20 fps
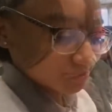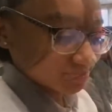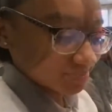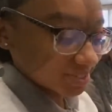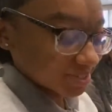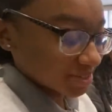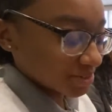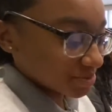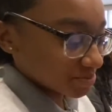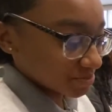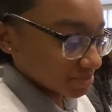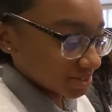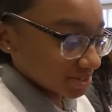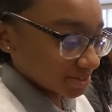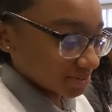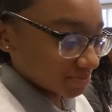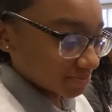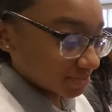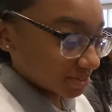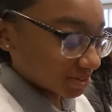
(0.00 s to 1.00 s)
It helped
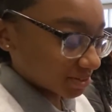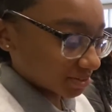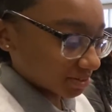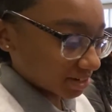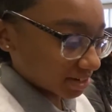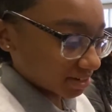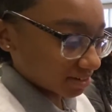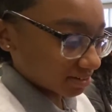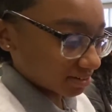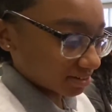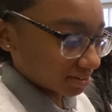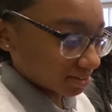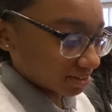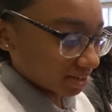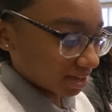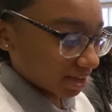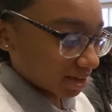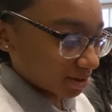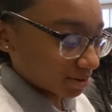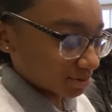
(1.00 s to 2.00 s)
me figure out
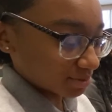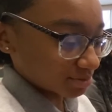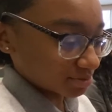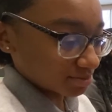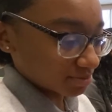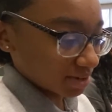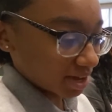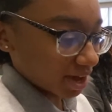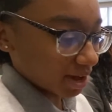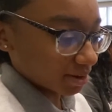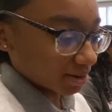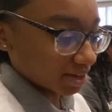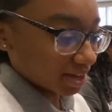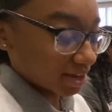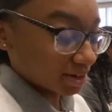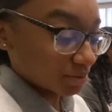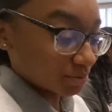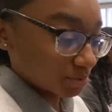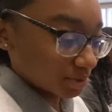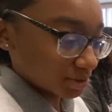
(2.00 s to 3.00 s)
how I
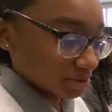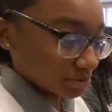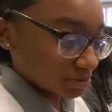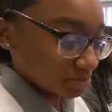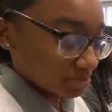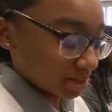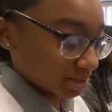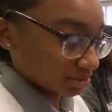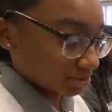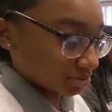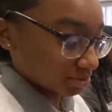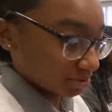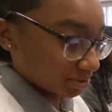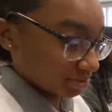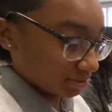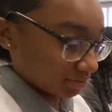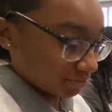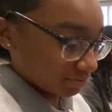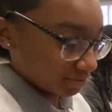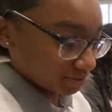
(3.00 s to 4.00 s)
kind of want to do my store
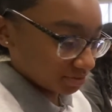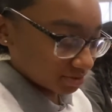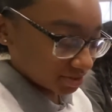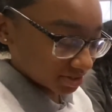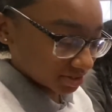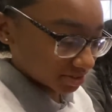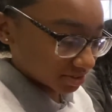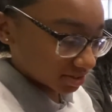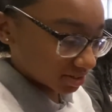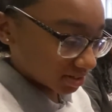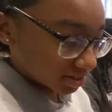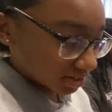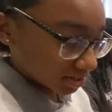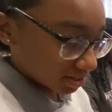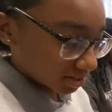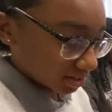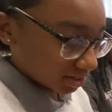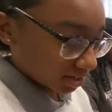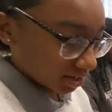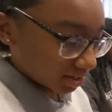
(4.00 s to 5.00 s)
in the future
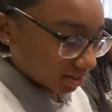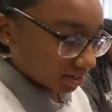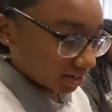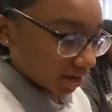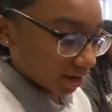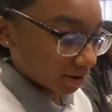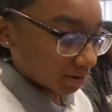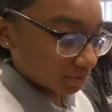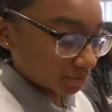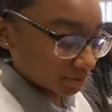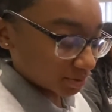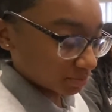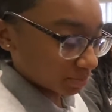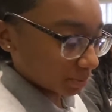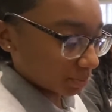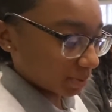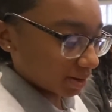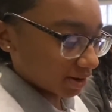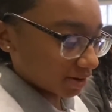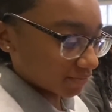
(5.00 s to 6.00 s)
and how I want to
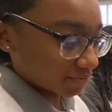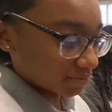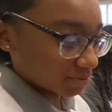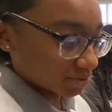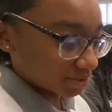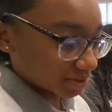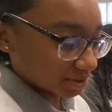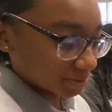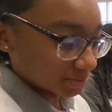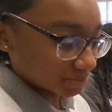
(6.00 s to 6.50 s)
prepare for it.